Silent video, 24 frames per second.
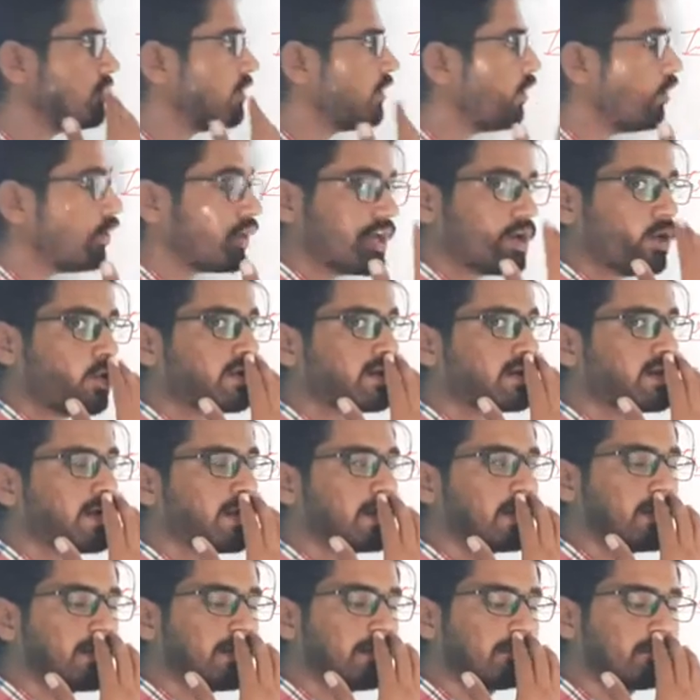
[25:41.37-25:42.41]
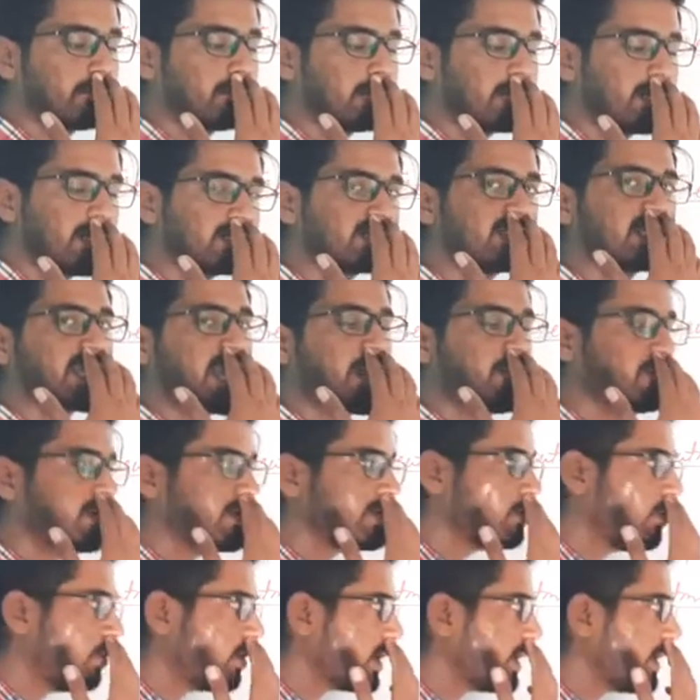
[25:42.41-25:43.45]
Okay, or nasal
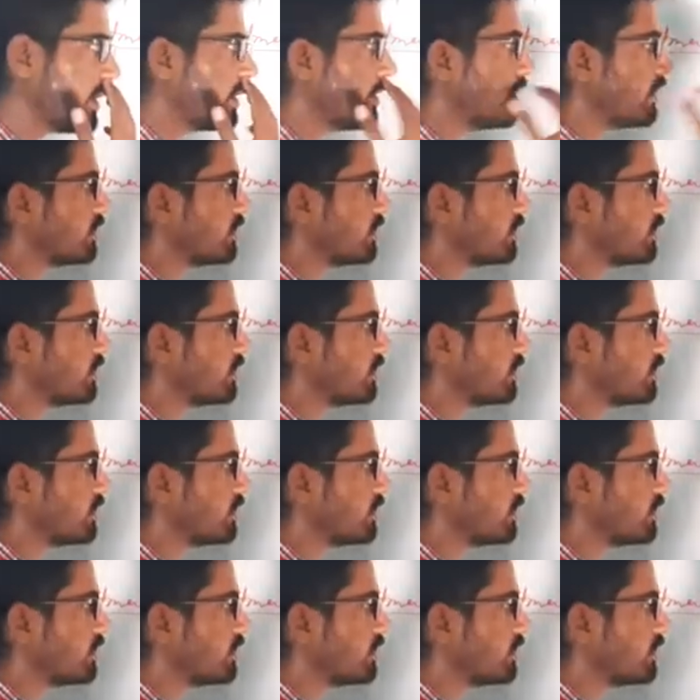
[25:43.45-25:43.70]
cavity. Okay.